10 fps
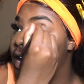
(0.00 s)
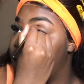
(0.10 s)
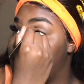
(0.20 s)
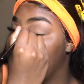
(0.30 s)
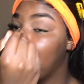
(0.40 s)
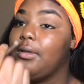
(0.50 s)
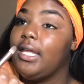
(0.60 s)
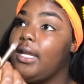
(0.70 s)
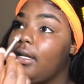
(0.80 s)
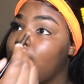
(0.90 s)
at
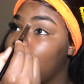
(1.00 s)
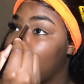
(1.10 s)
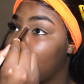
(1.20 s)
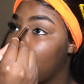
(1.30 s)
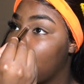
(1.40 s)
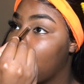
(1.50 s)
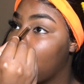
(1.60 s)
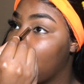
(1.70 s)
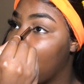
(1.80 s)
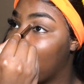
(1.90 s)
manipulating
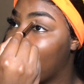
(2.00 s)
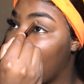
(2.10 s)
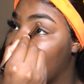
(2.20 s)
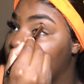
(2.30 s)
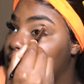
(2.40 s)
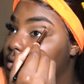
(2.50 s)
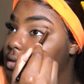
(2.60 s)
like products.